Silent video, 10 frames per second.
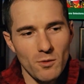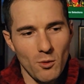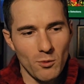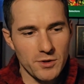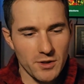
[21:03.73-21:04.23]

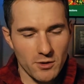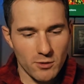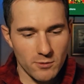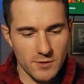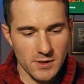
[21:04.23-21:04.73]
which
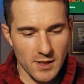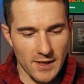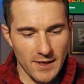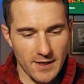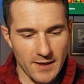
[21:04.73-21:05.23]
includes
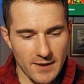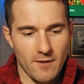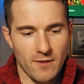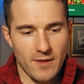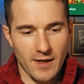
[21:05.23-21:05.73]
like
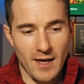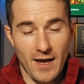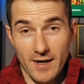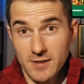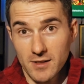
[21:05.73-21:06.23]
the
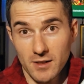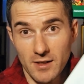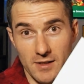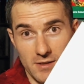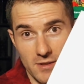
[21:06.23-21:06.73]
cast
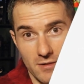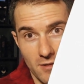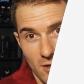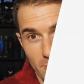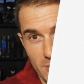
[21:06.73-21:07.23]
list,
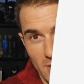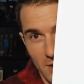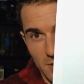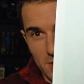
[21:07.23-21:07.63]
almost like you'd